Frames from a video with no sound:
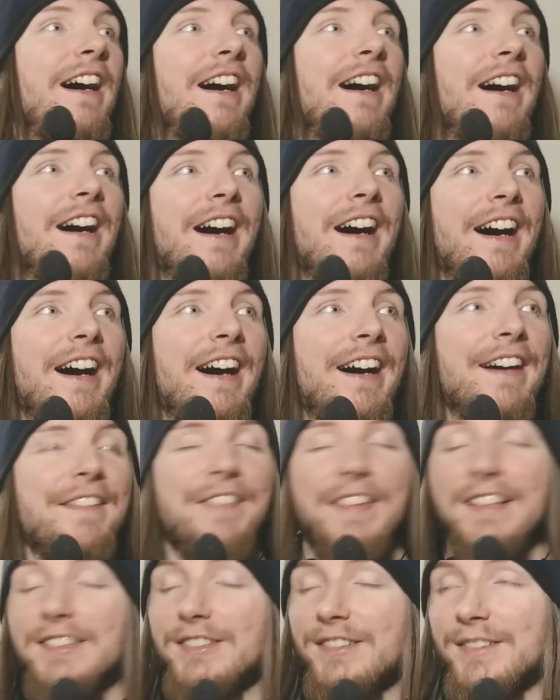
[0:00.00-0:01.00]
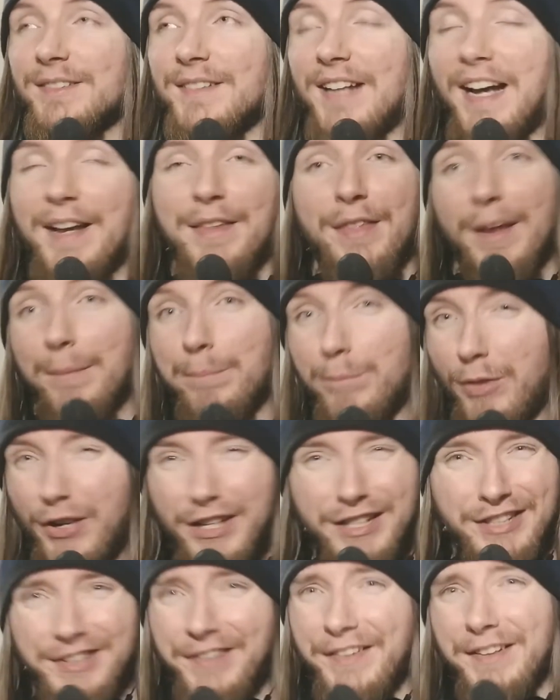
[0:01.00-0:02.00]
I'm pretty
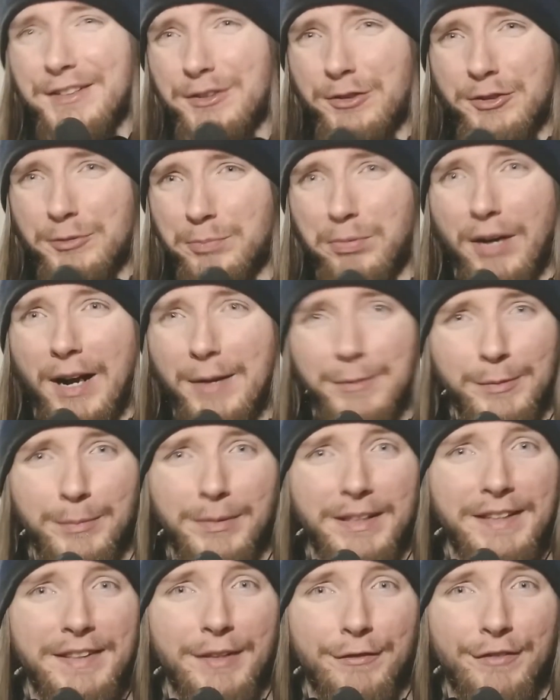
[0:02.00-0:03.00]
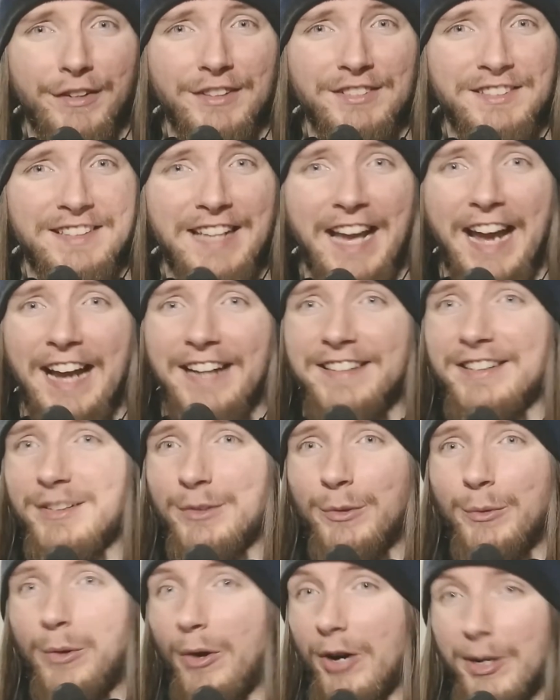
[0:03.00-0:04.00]
sure this was probably the first
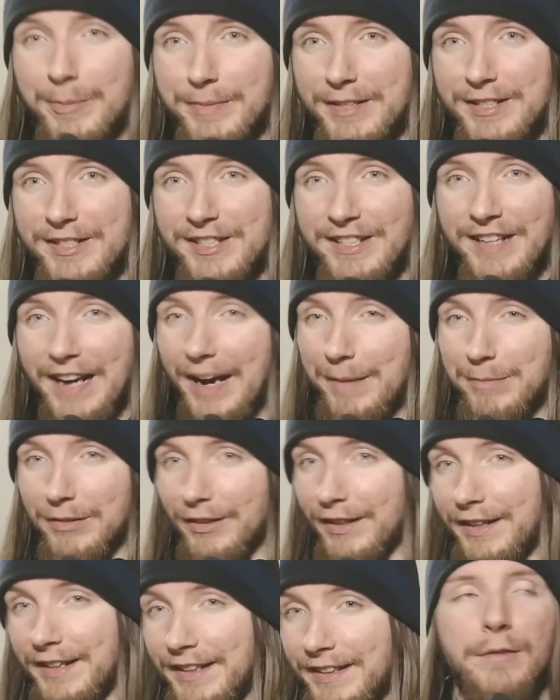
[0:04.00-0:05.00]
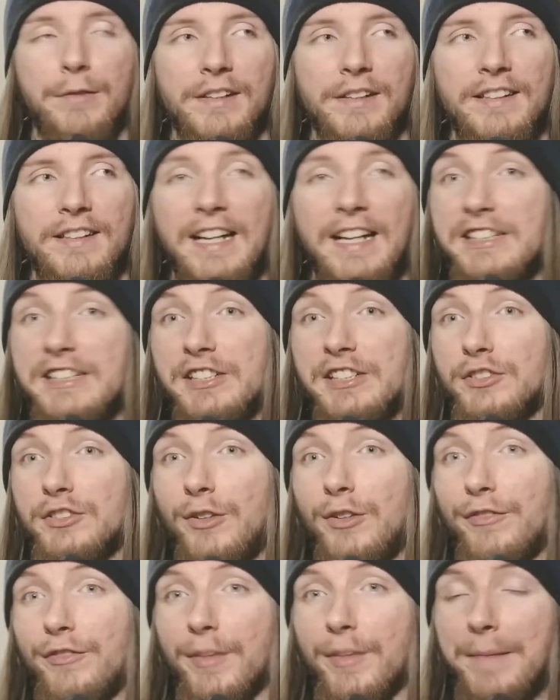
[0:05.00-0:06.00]
tactical RPG I played. Really, like, just
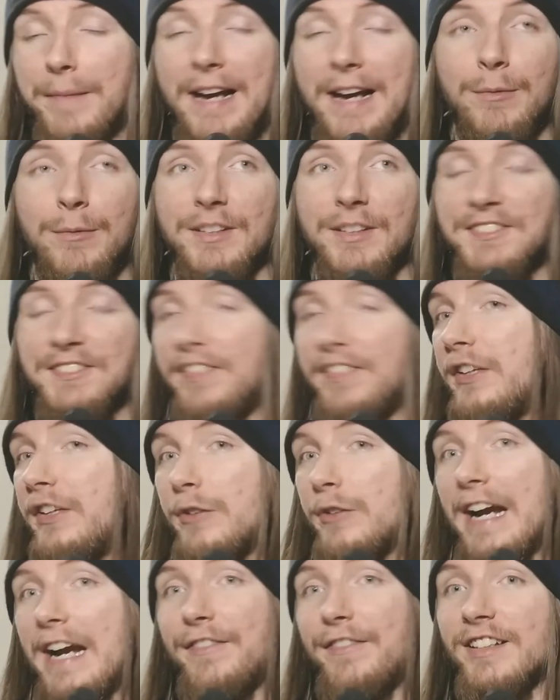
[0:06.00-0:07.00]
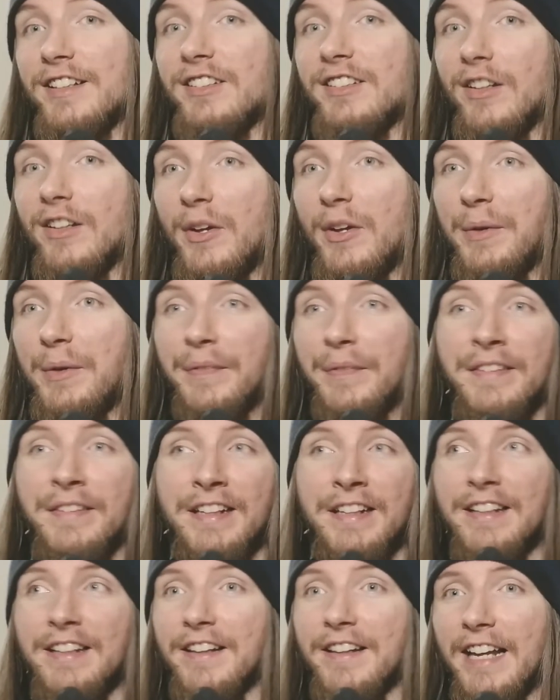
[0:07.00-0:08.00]
off the bat was the graphics alone.
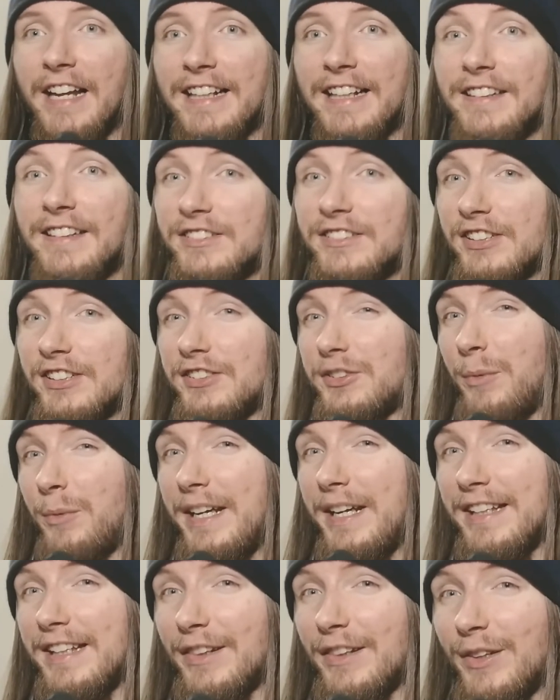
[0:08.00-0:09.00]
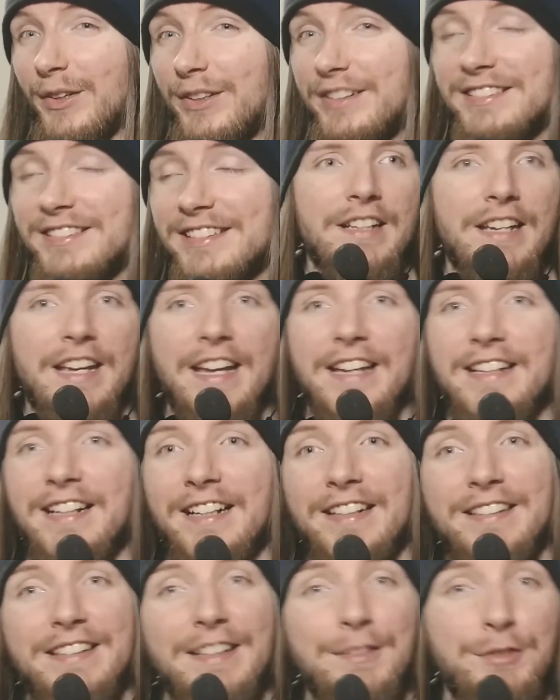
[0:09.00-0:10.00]
Like, just the way it looks, it
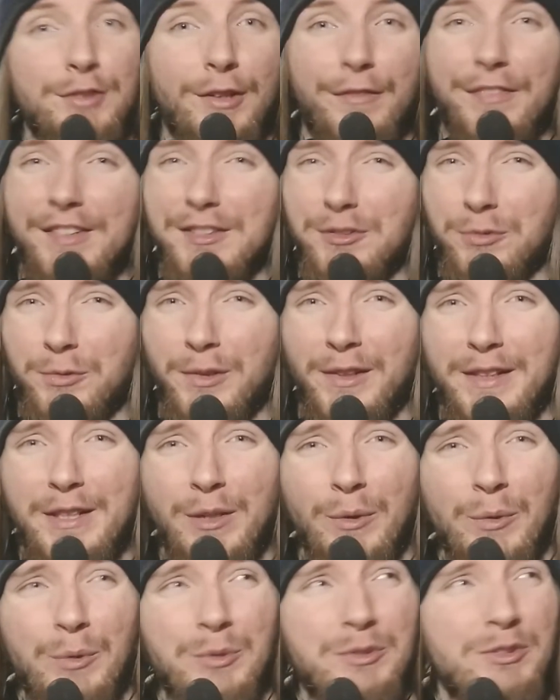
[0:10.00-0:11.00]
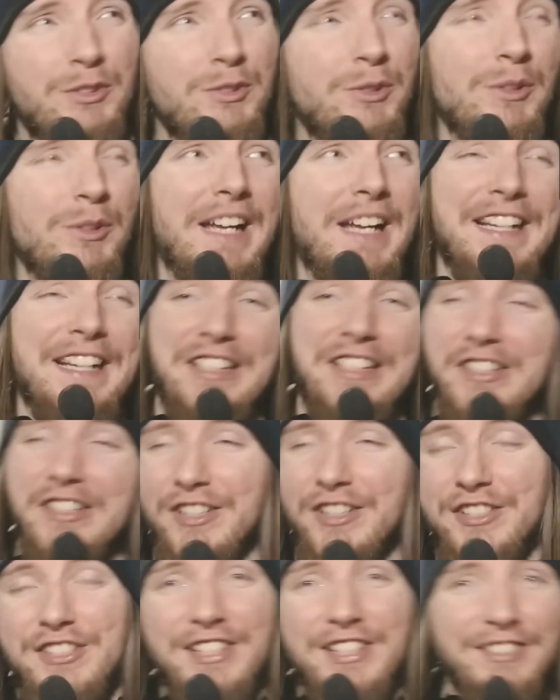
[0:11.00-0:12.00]
kind of gives off this really old school, like,
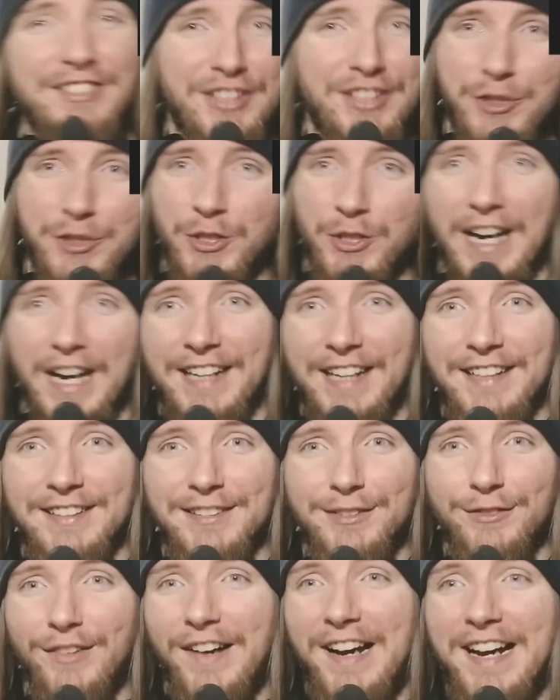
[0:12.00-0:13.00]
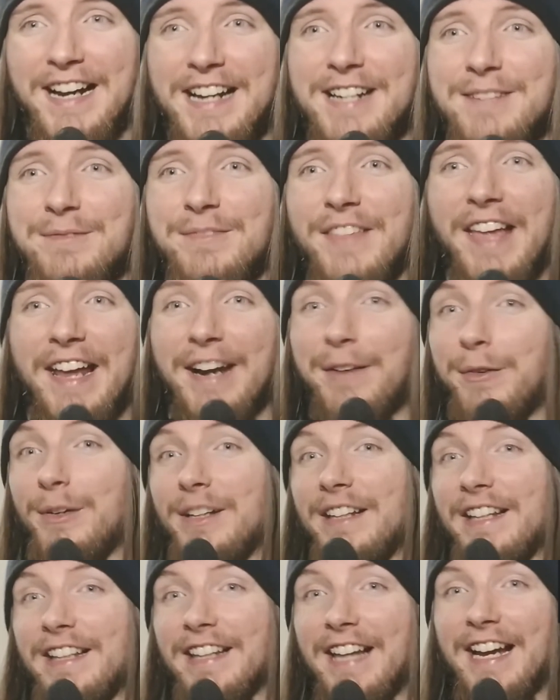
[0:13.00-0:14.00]
Dungeons and Dragons vibe that I
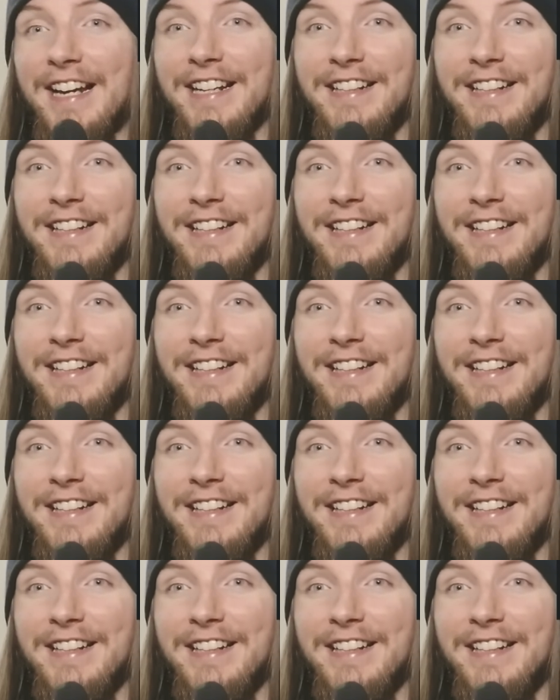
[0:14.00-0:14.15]
really like.